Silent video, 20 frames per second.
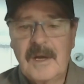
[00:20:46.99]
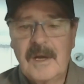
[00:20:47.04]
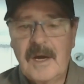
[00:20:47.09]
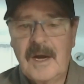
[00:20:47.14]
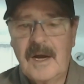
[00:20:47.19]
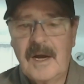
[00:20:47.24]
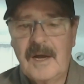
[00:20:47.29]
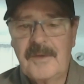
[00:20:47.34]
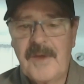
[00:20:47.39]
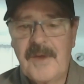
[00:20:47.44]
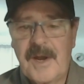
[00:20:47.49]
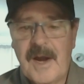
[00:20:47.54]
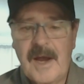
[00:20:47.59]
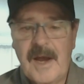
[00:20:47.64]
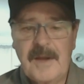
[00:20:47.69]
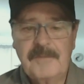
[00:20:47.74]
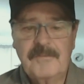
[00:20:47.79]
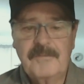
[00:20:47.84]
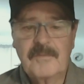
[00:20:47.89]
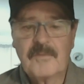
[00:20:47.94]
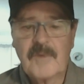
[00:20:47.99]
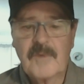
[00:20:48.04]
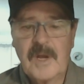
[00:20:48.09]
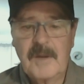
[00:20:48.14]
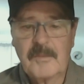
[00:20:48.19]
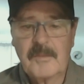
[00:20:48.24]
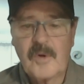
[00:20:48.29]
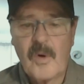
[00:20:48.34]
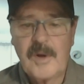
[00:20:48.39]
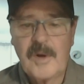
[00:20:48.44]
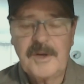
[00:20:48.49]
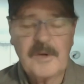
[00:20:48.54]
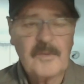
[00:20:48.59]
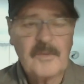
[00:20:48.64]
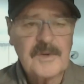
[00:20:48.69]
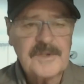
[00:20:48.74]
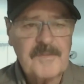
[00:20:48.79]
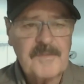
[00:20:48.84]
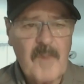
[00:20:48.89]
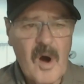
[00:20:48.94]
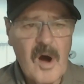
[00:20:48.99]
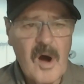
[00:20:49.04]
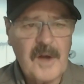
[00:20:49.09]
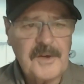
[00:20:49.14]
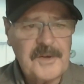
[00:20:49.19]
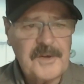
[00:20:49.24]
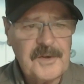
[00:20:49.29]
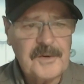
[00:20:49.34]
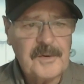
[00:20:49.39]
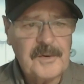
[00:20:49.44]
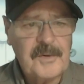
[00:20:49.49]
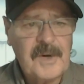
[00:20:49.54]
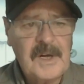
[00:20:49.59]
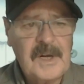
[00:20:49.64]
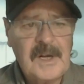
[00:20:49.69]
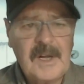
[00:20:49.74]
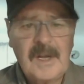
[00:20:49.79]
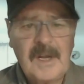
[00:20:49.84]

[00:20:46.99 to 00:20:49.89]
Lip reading: that I am going to respond to,